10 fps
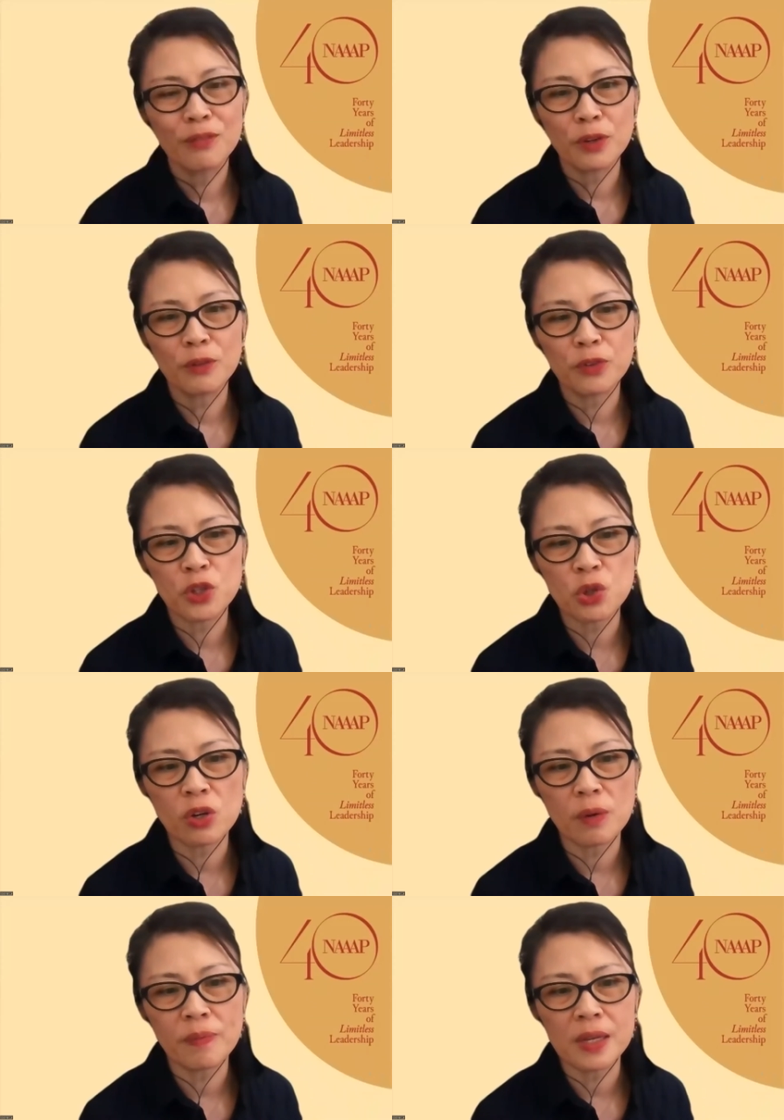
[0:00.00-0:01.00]
for
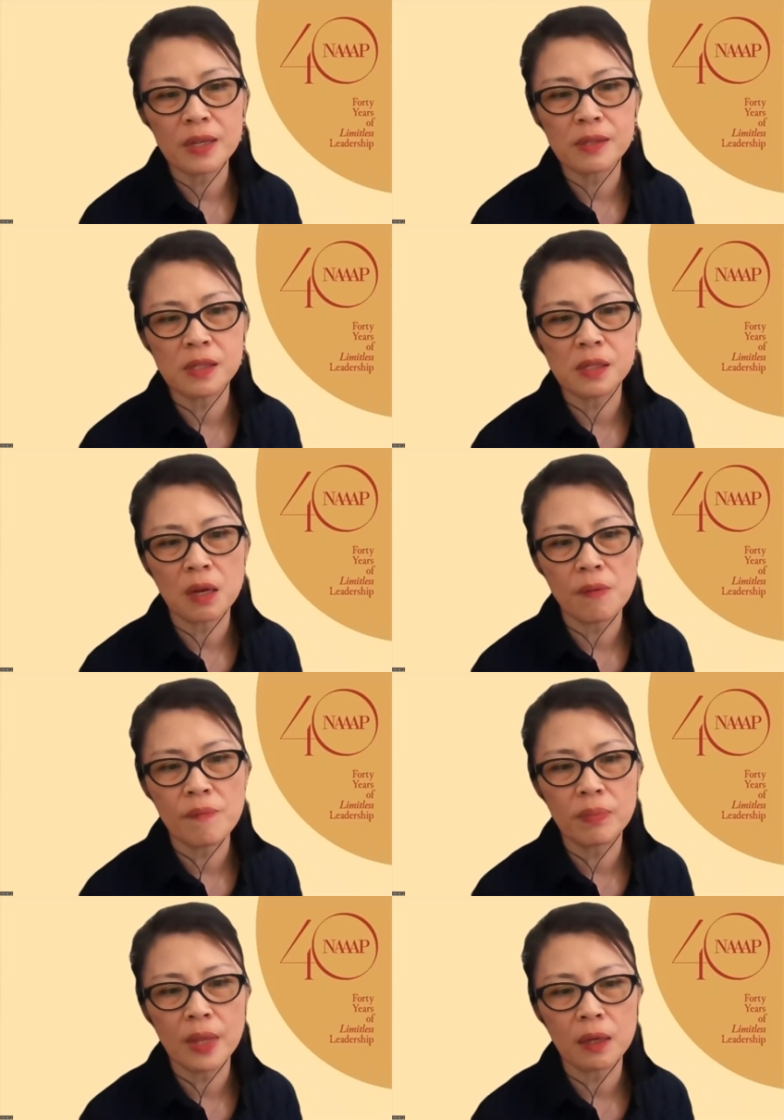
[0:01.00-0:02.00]
sure, because
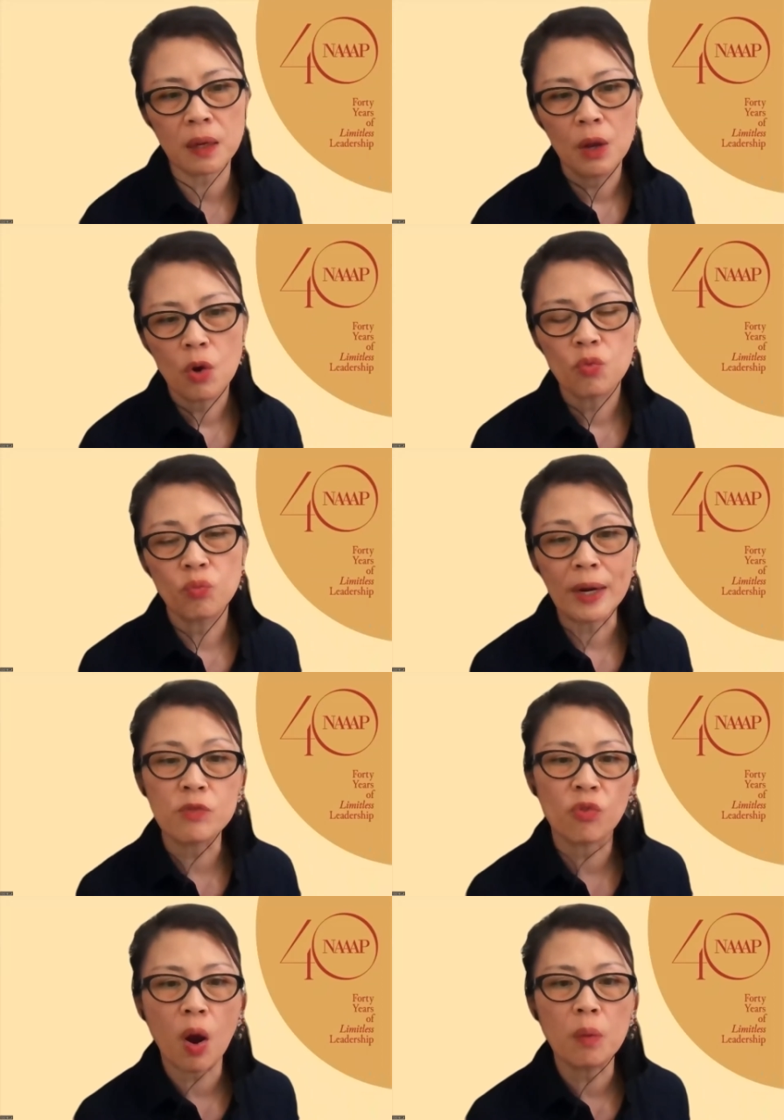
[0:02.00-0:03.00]
that right
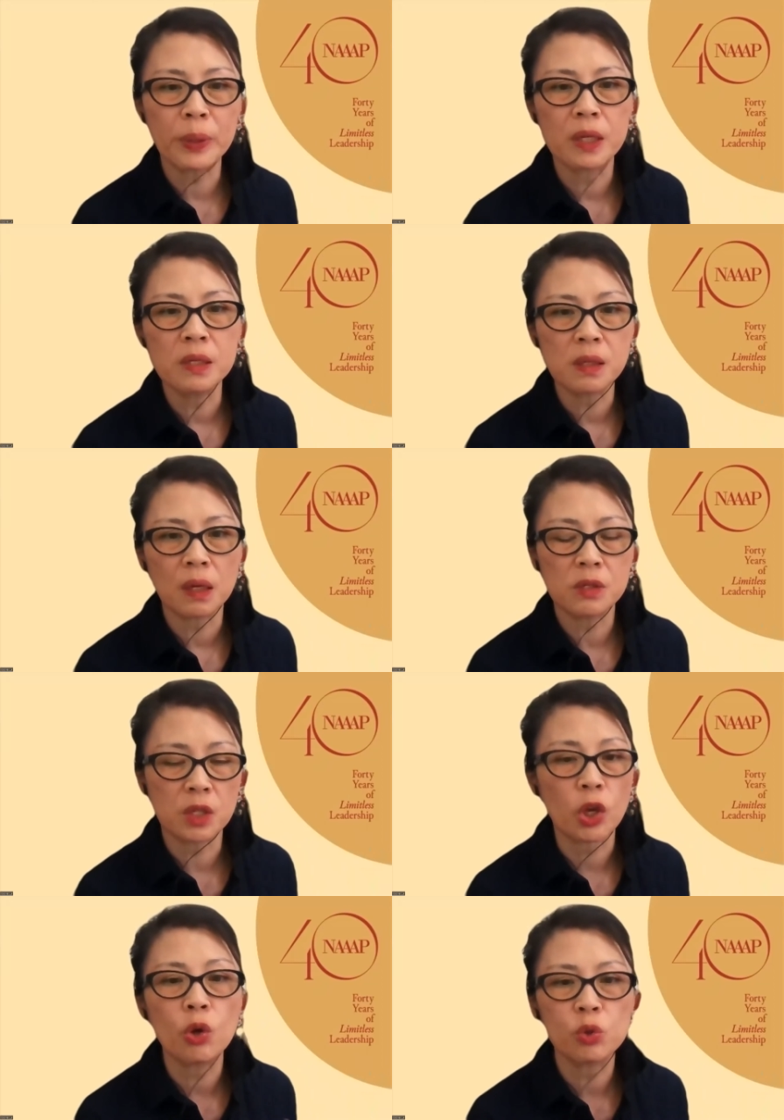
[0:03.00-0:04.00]
and wrong piece, it's a
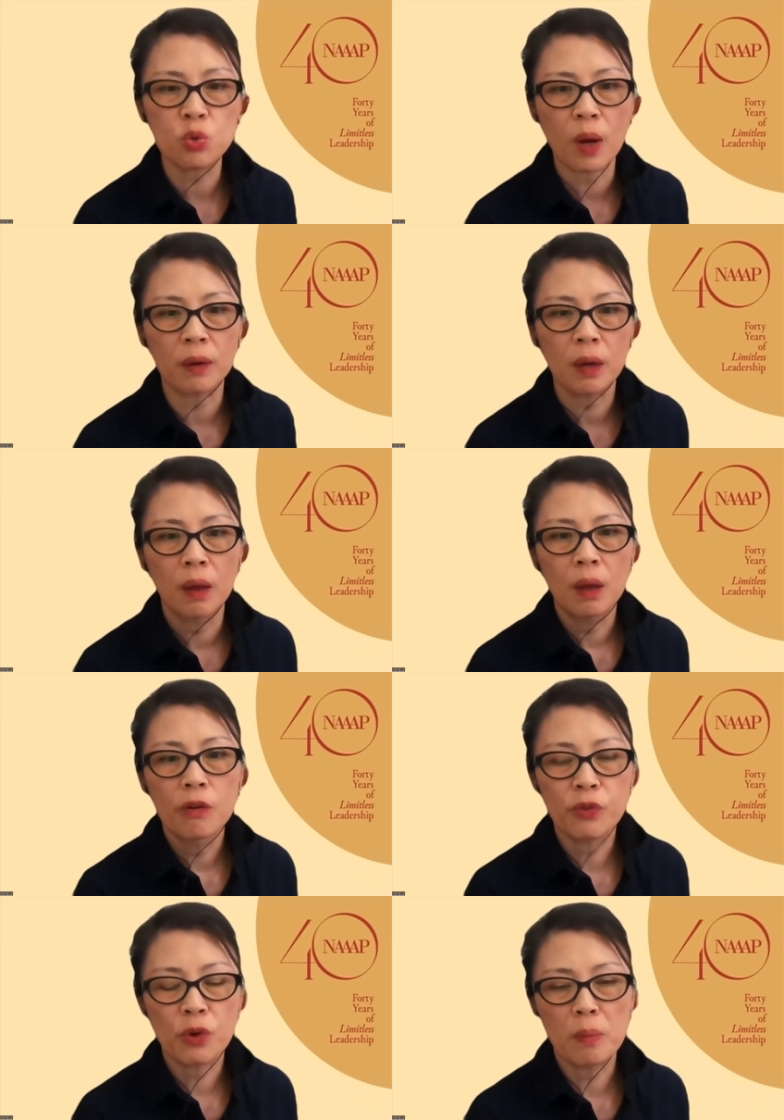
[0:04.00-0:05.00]
huge one
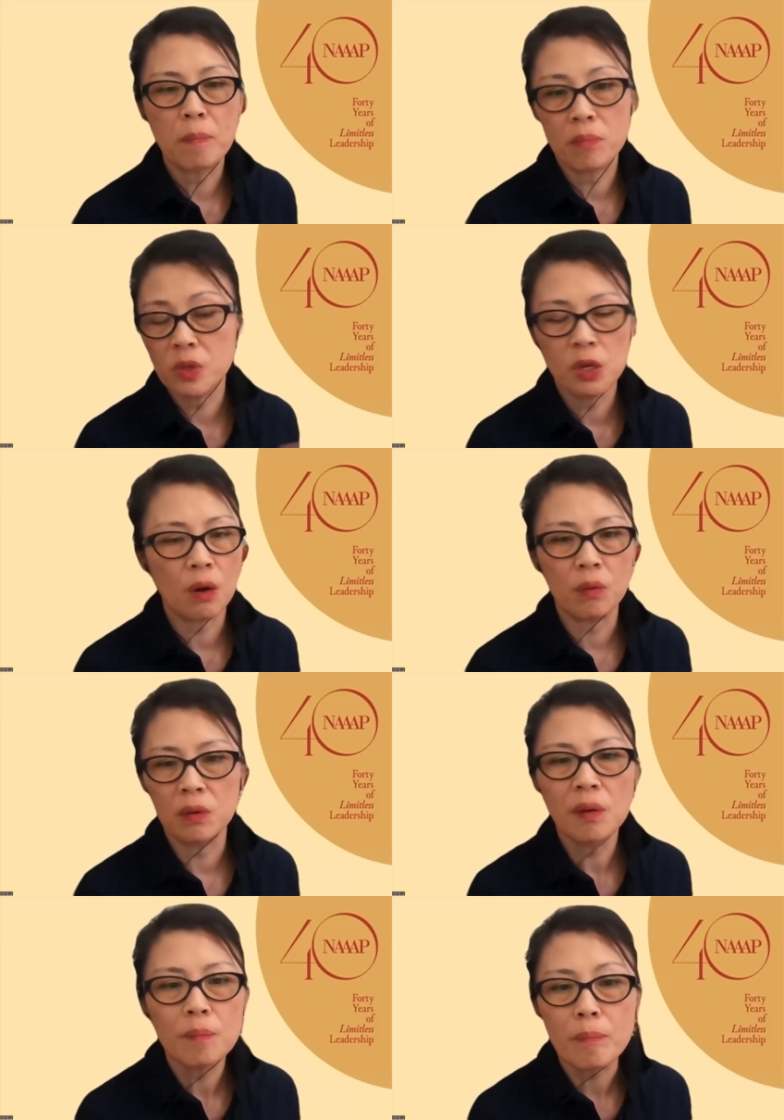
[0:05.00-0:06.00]
for,
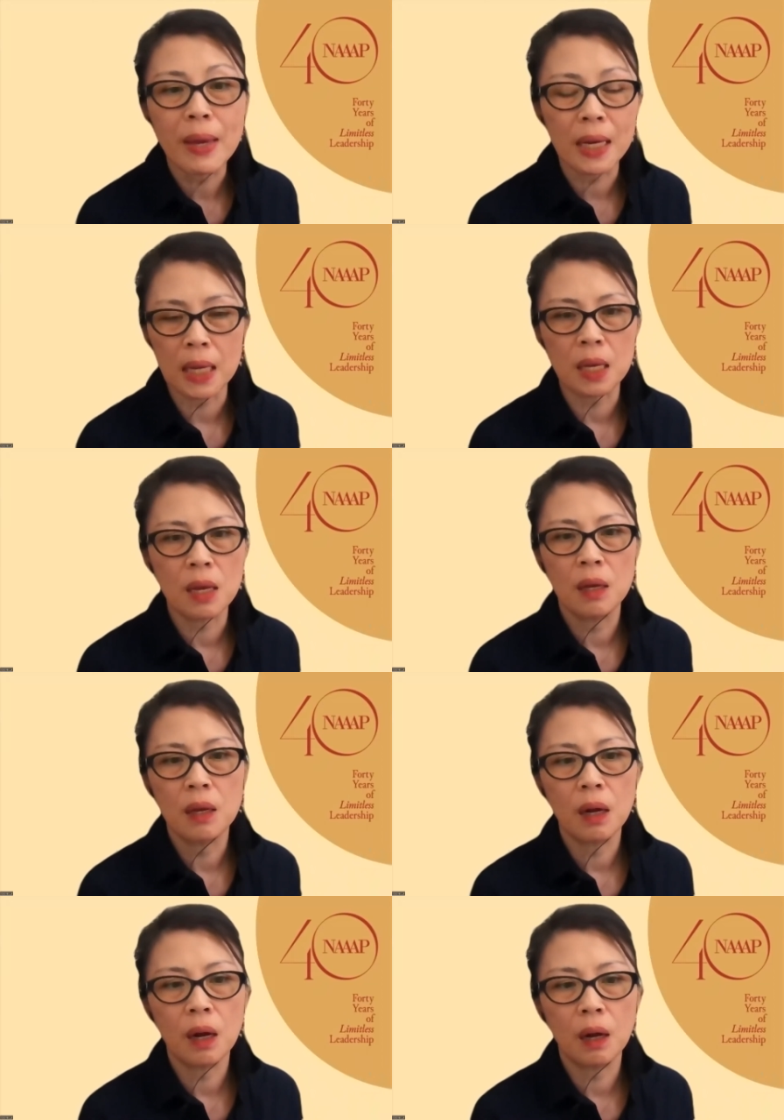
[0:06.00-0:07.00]
many
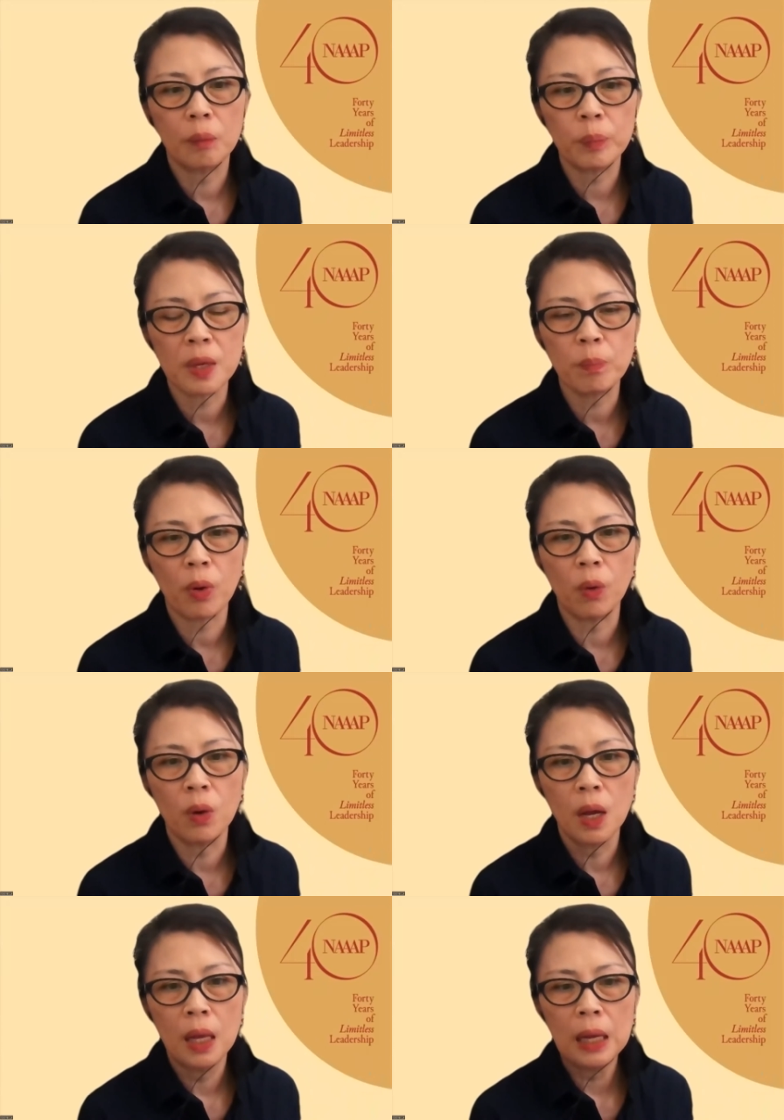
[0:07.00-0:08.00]
people,
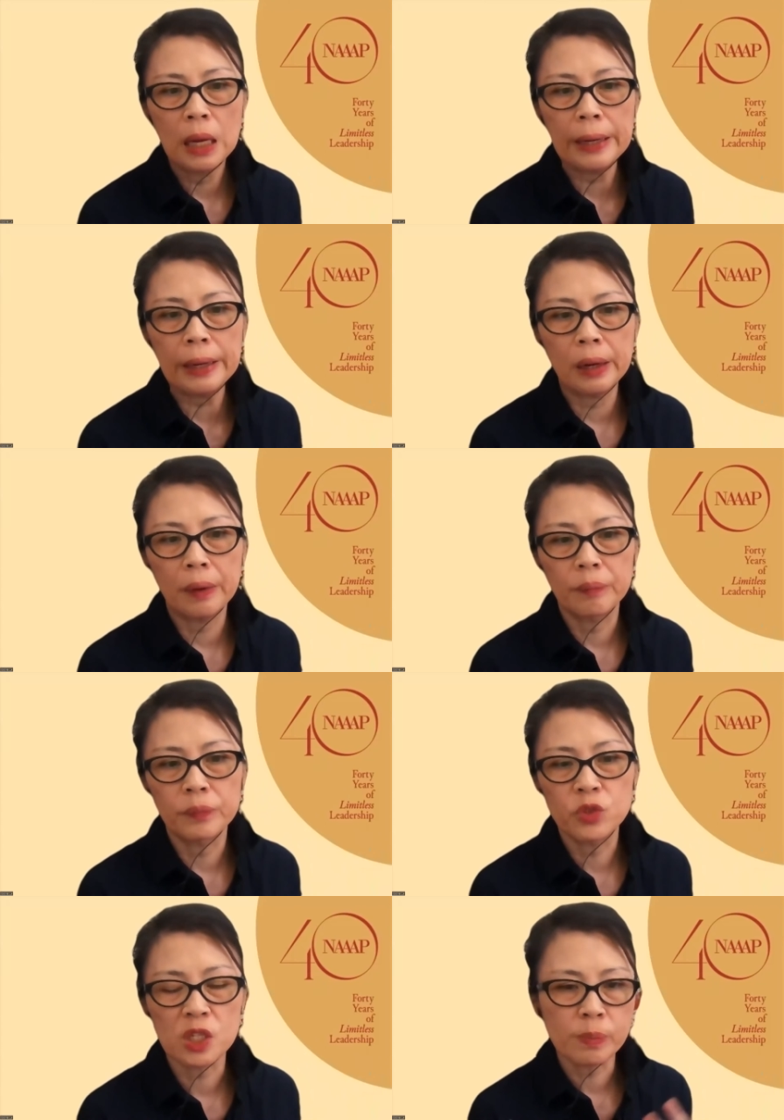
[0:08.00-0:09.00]

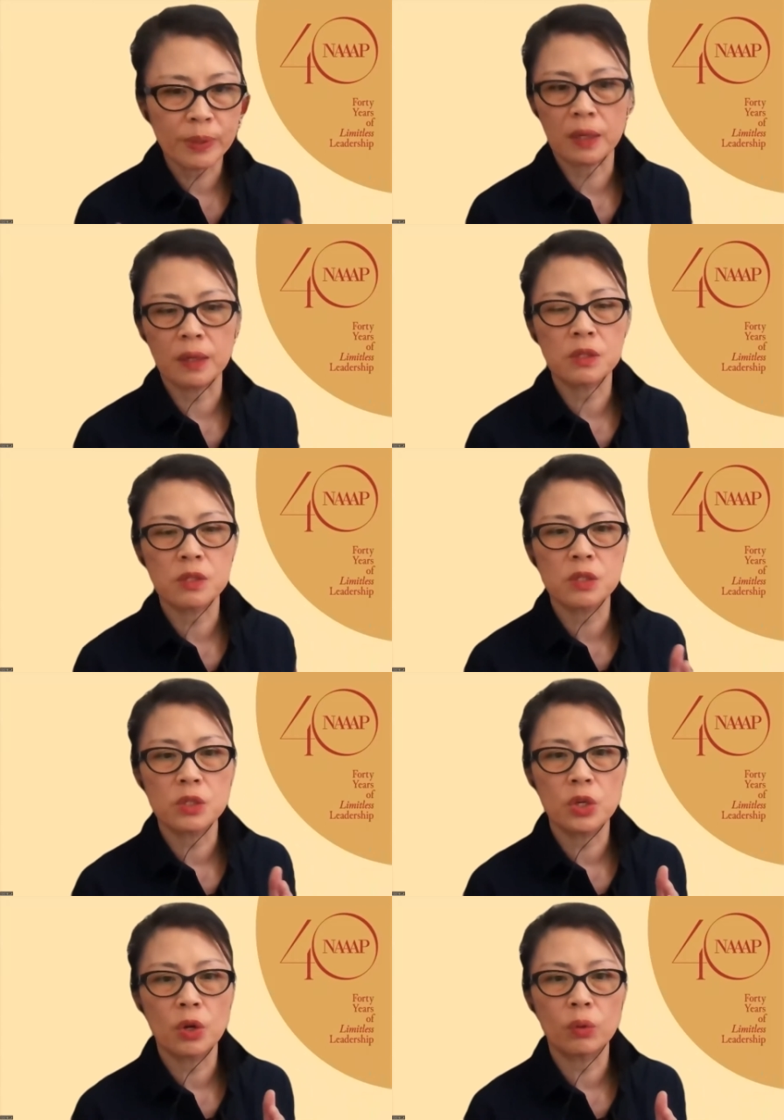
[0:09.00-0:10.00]
just because,
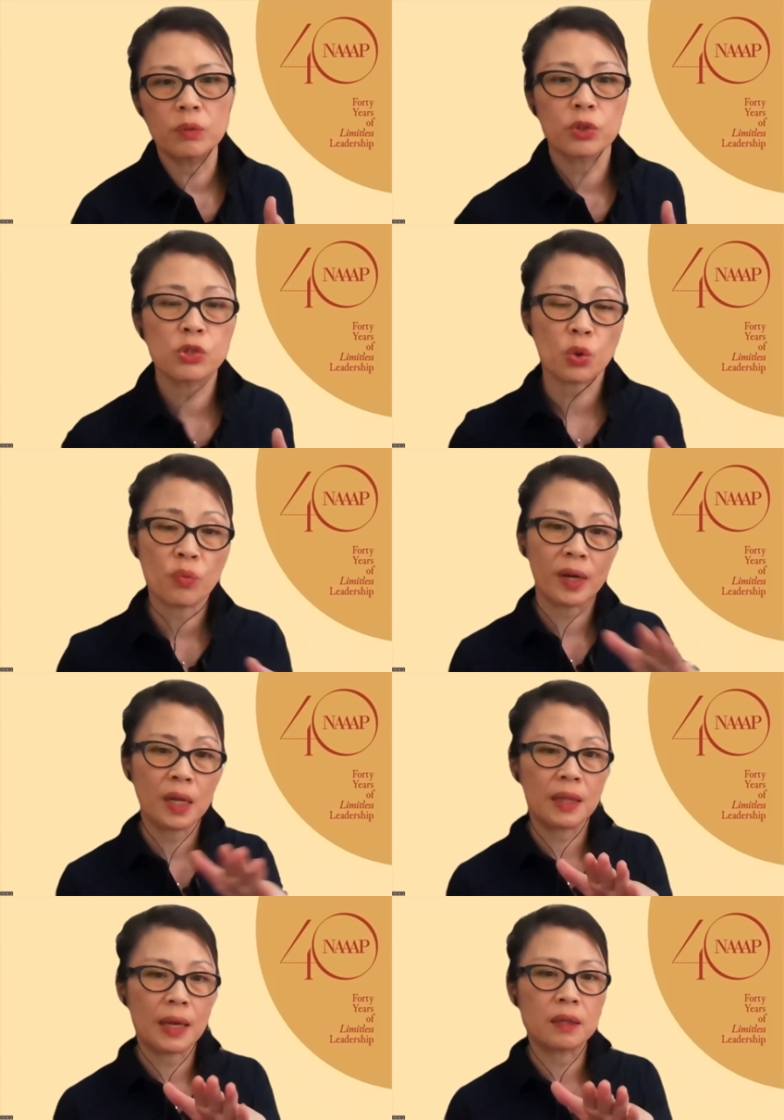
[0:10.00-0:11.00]
there's
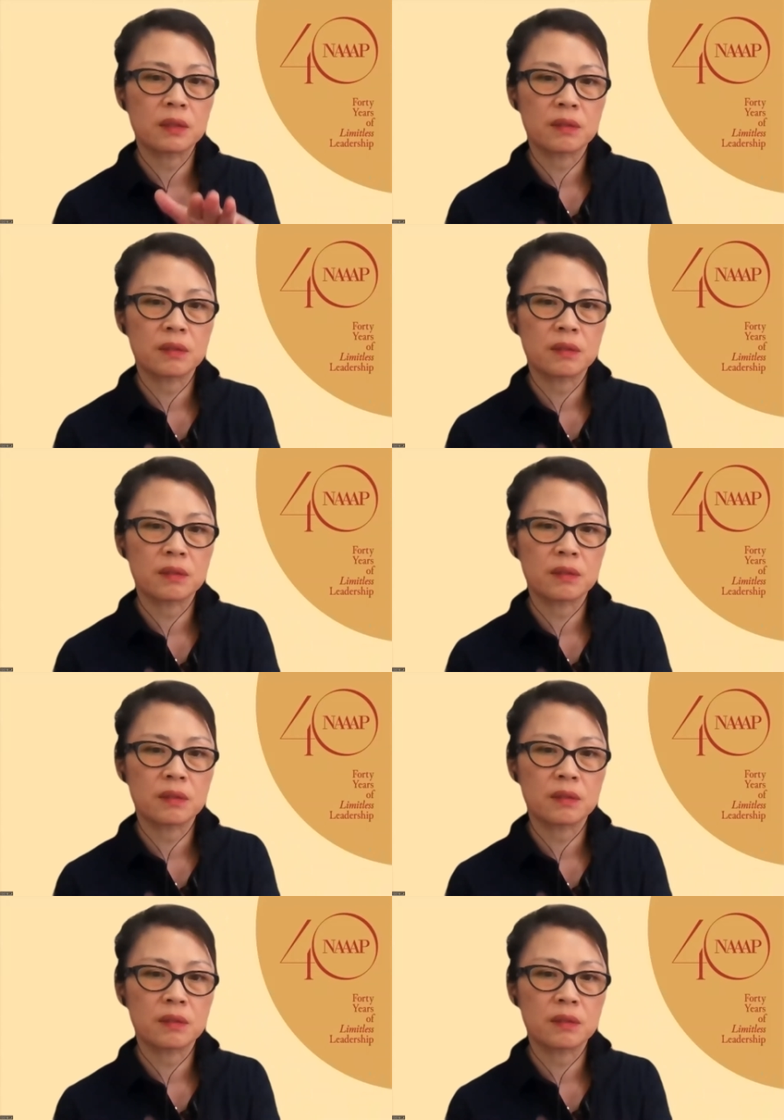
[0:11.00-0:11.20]
already that